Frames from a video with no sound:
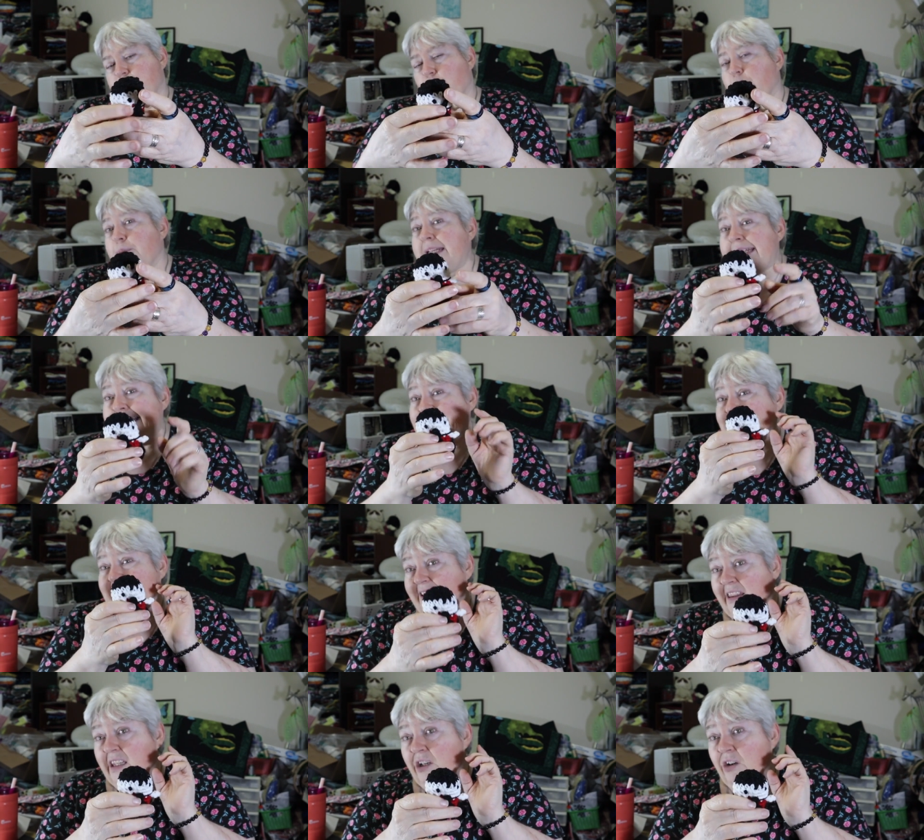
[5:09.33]
permanently
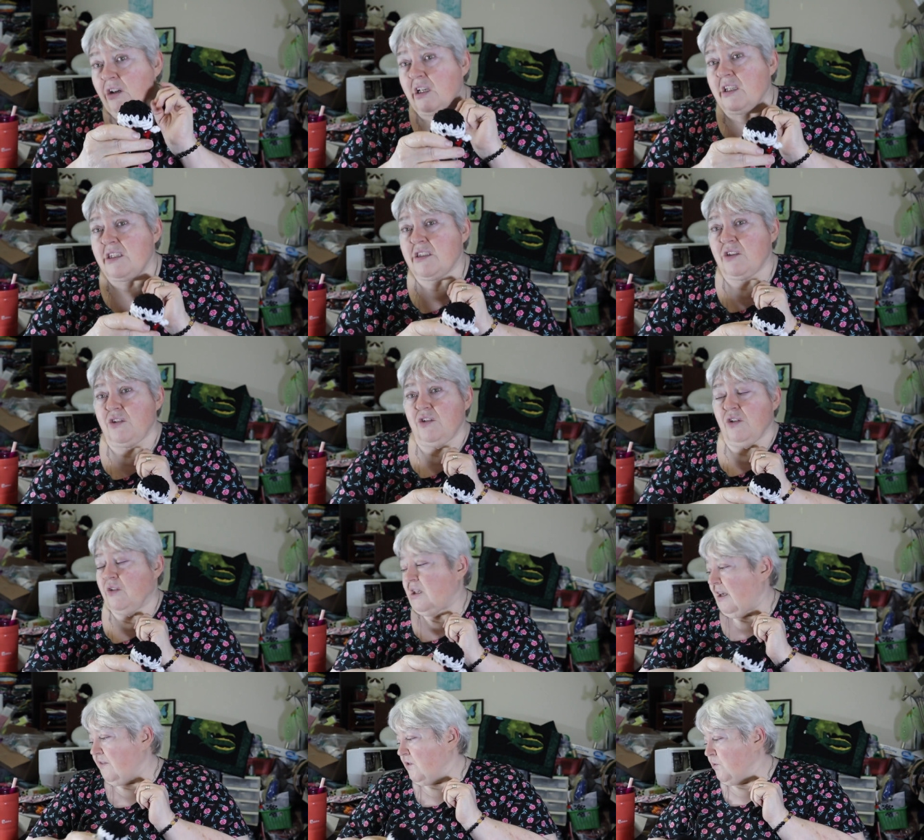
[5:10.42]
in there, and so you don't
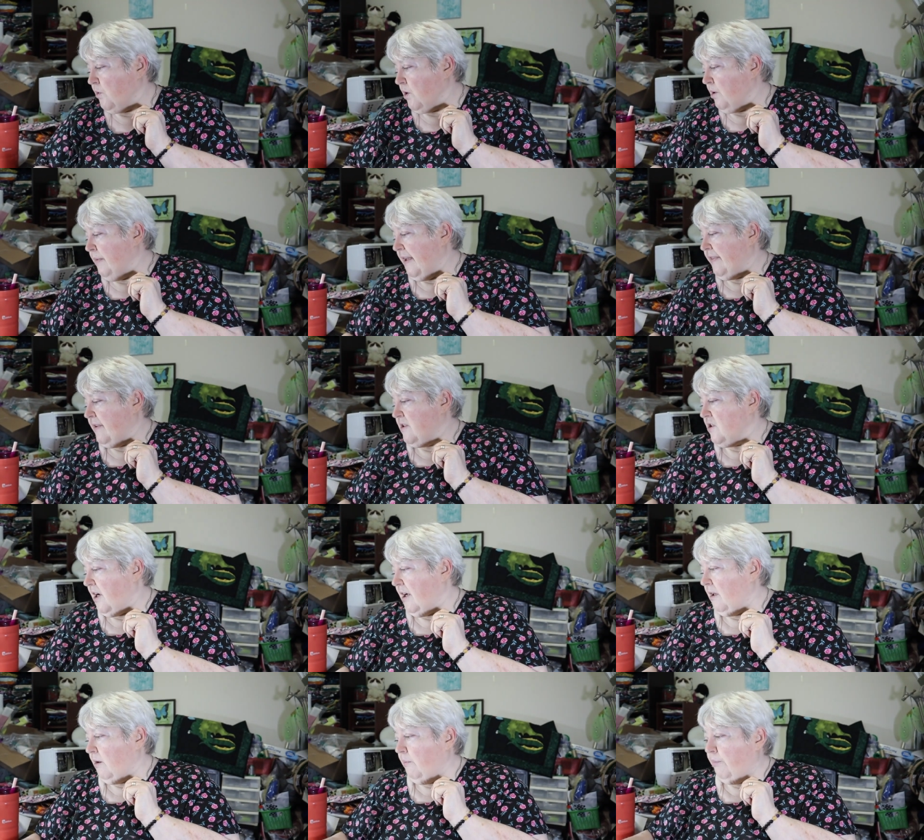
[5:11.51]
have to worry about the
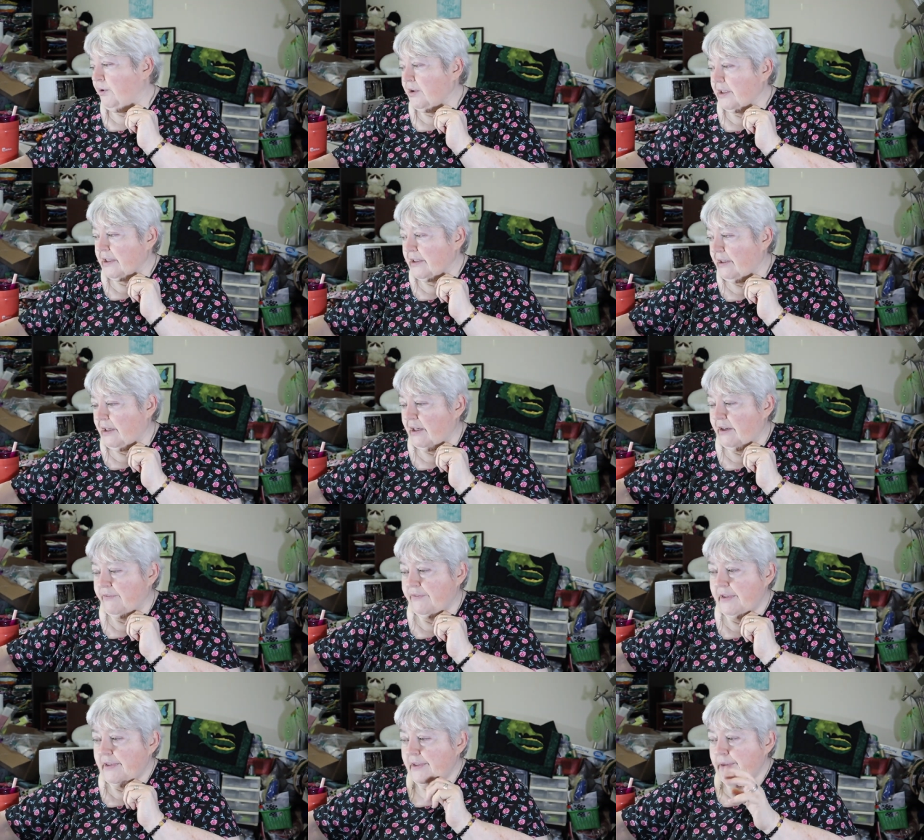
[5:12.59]
child pulling it off,
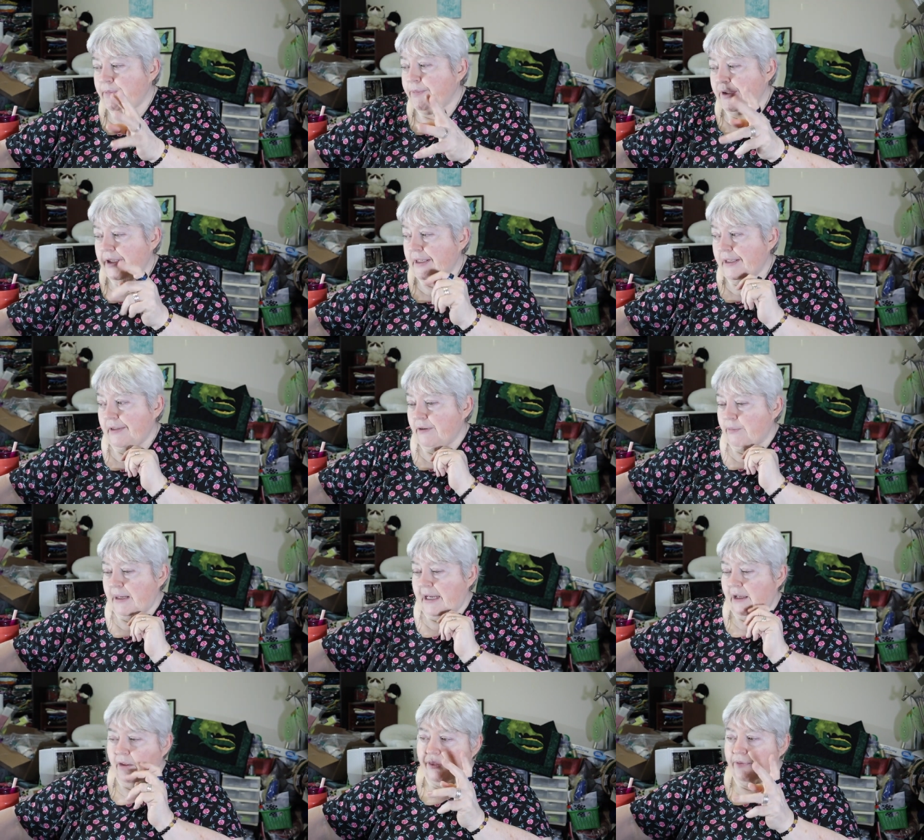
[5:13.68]
putting it in their
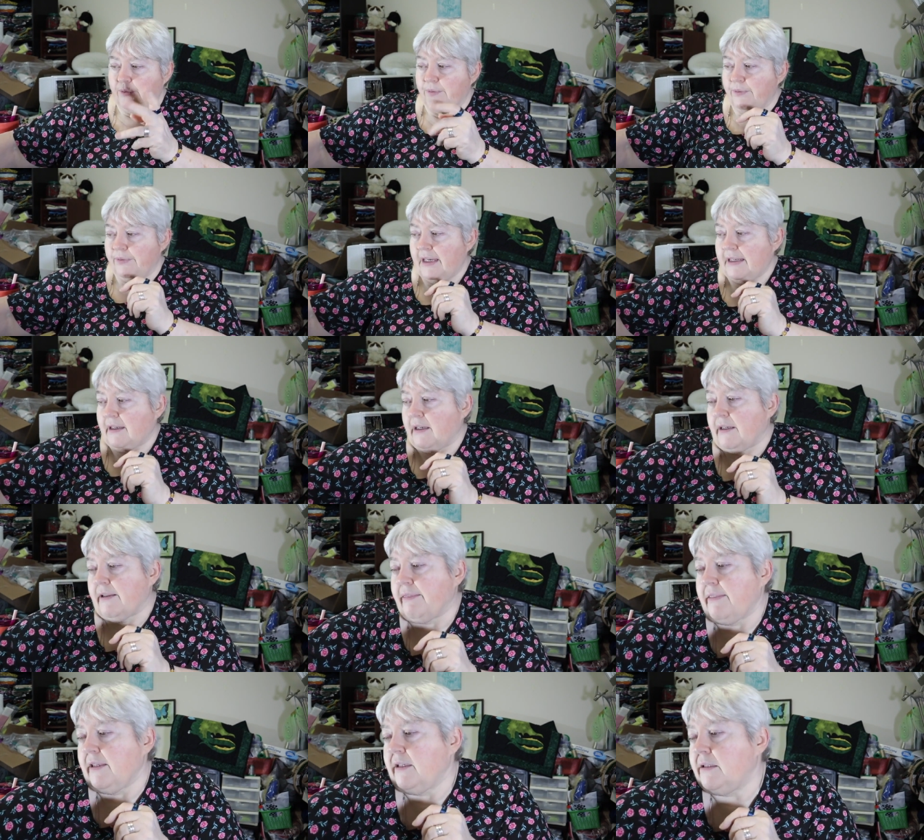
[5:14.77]
mouth, or that kind of
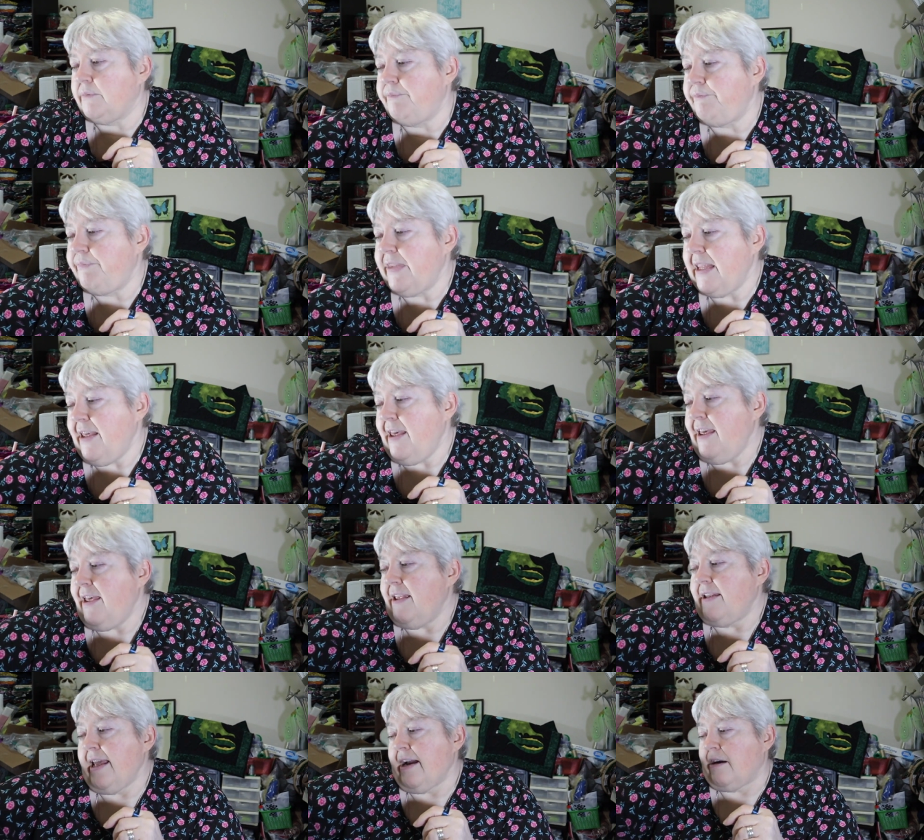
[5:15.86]
thing.
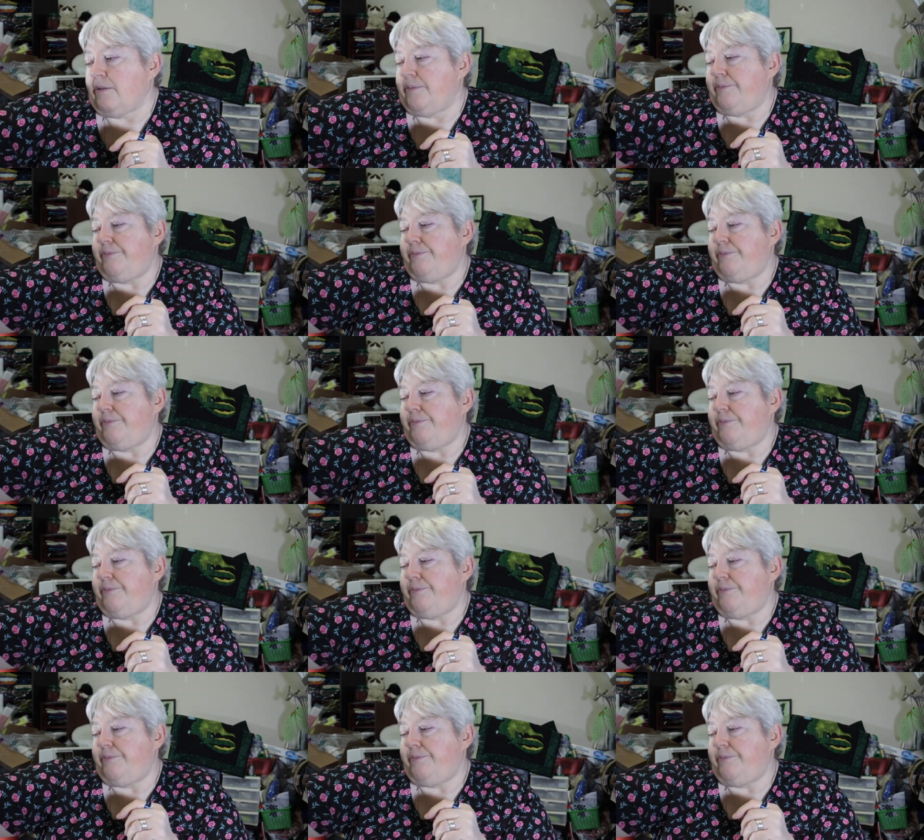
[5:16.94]
Now,